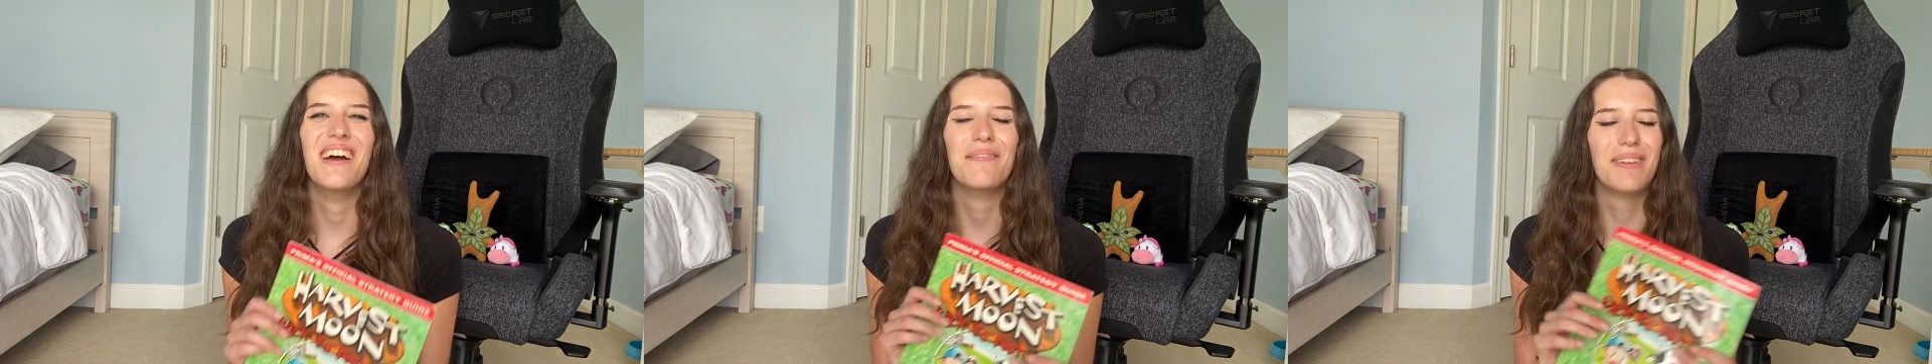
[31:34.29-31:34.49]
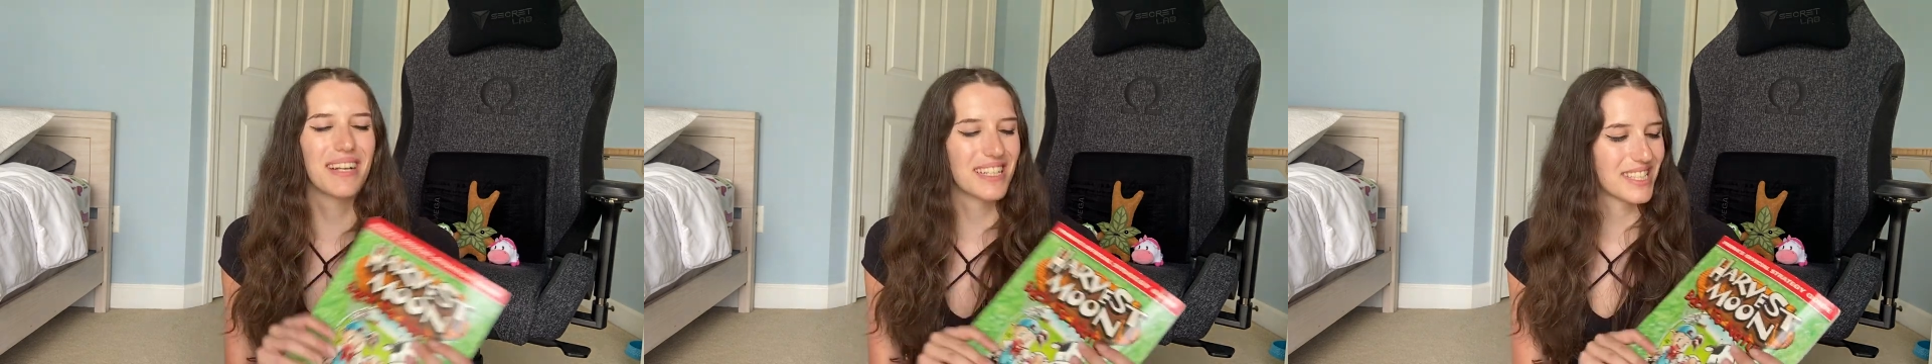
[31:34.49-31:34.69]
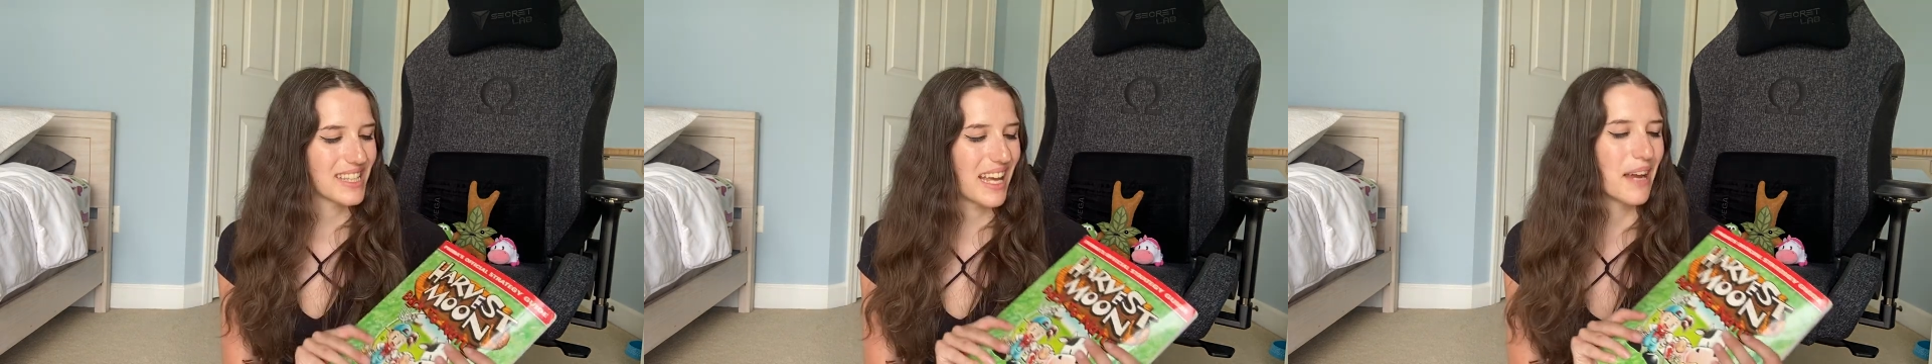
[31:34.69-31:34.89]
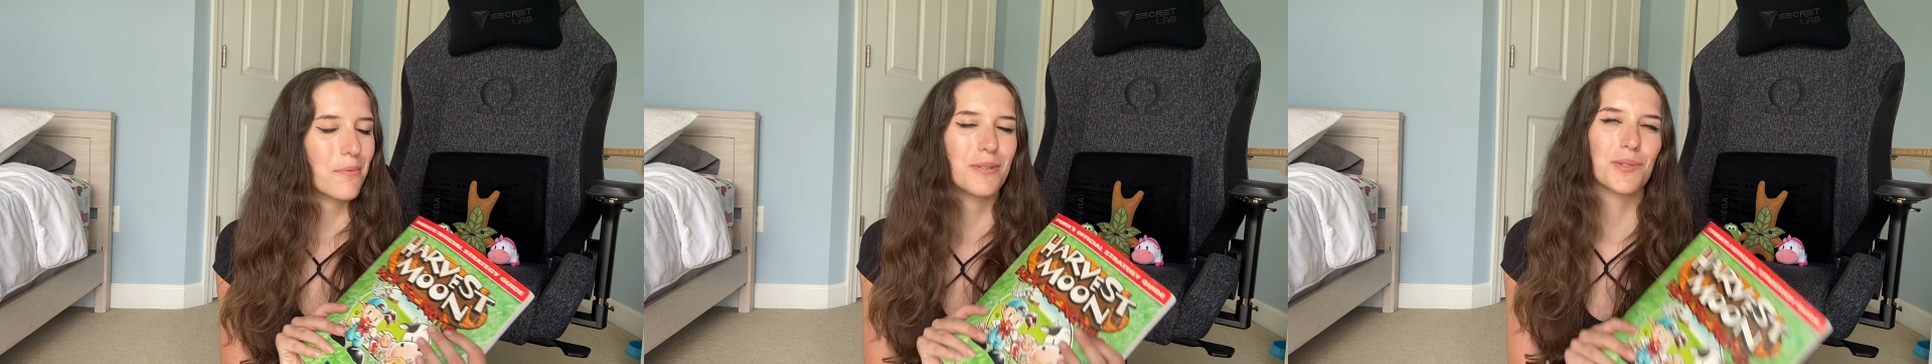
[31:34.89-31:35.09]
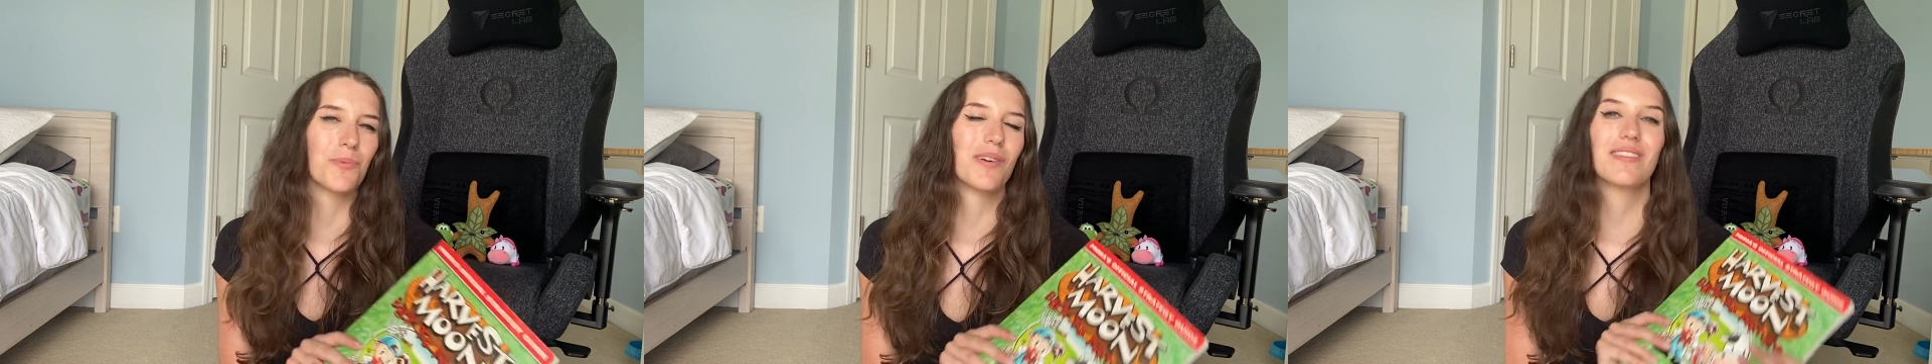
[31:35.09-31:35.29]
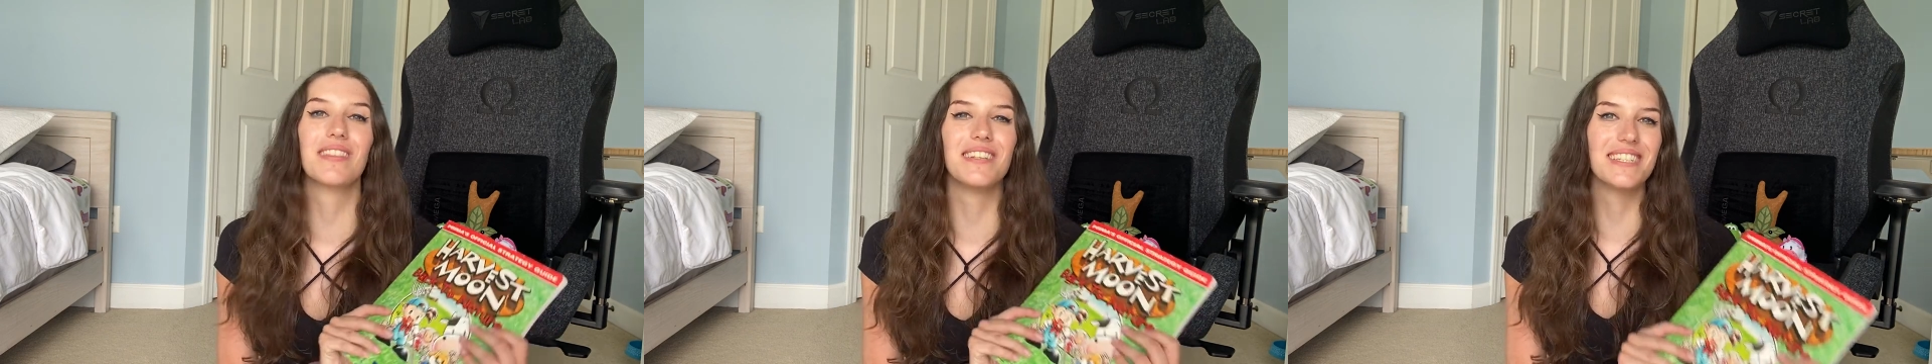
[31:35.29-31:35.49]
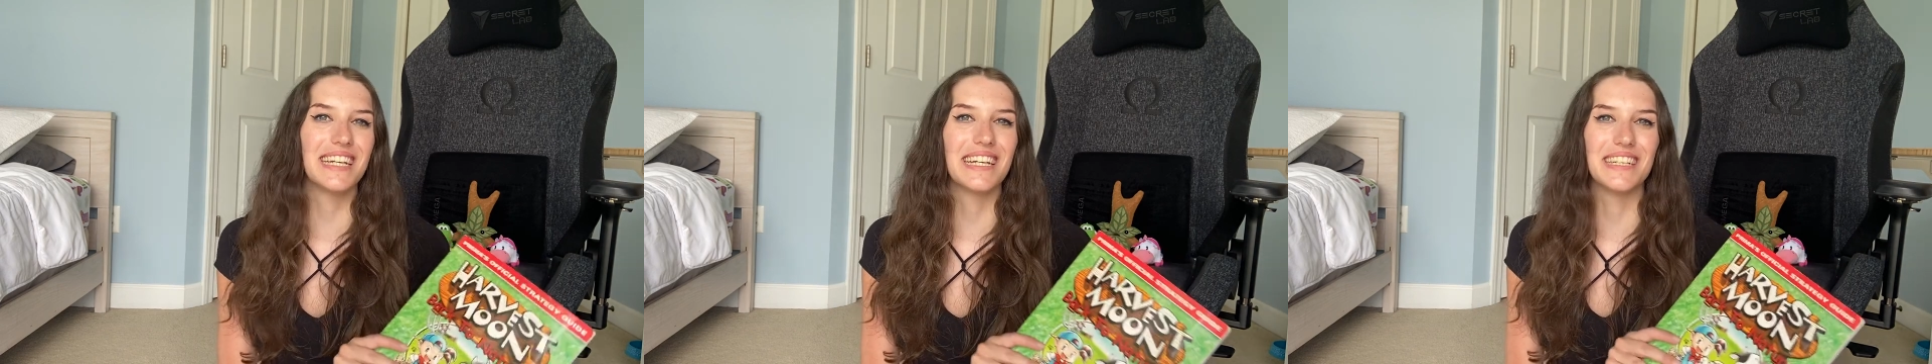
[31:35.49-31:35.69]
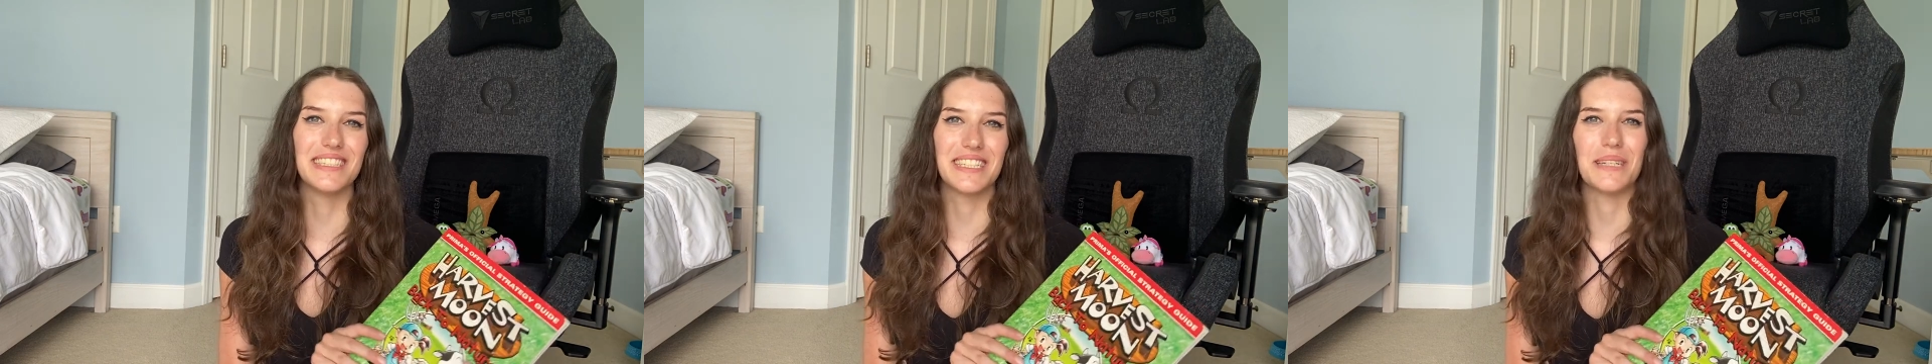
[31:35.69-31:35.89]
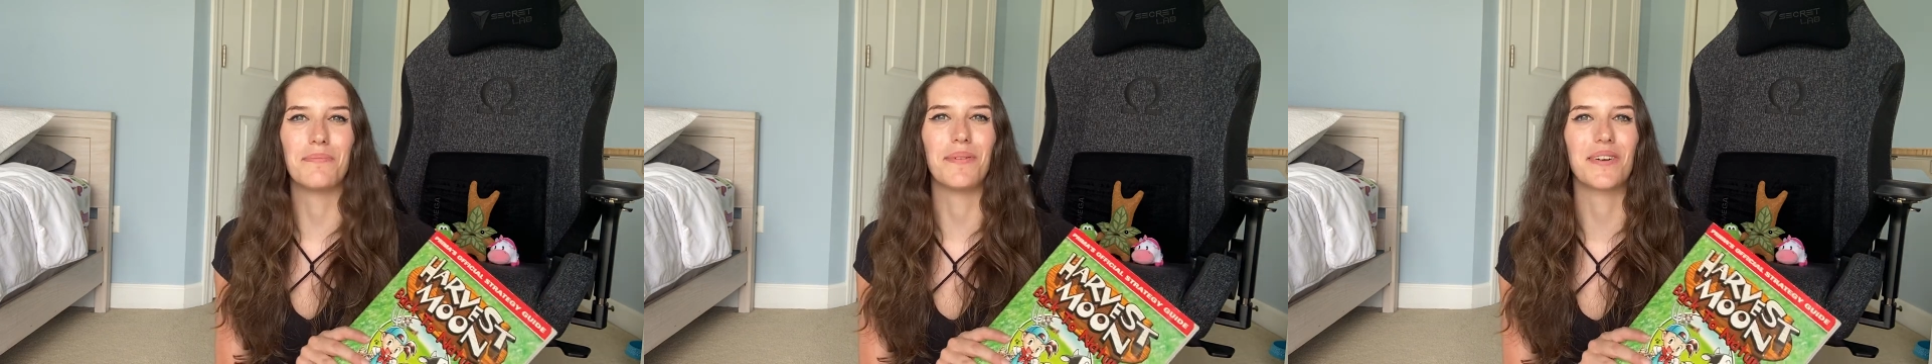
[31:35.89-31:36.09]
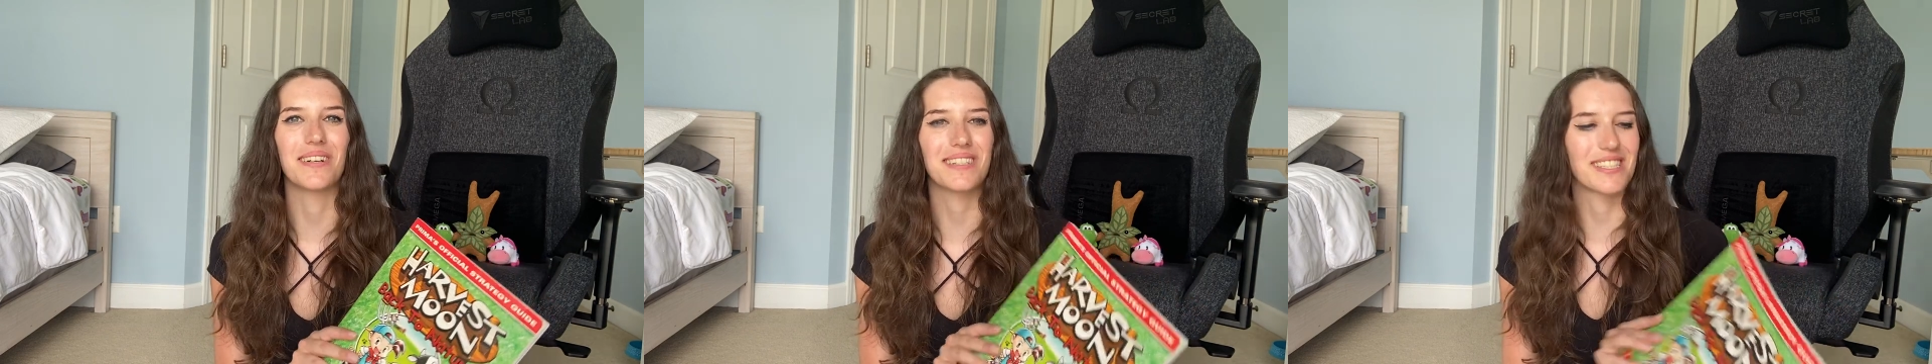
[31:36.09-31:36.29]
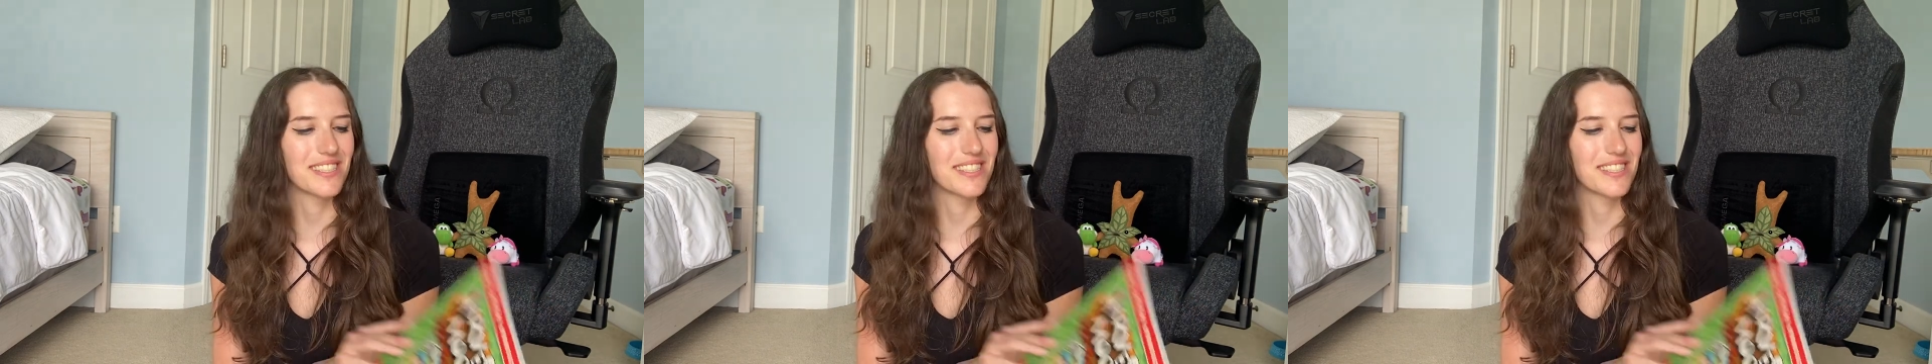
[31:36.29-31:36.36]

because it was with the D&D books.